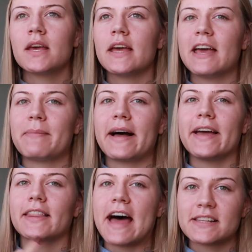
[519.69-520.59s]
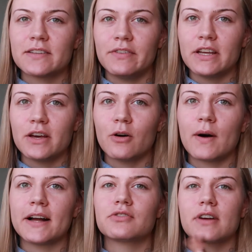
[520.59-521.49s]
In my last video,
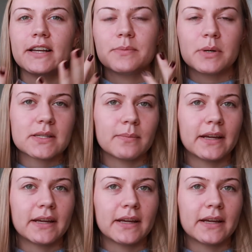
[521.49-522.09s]
I tried to put some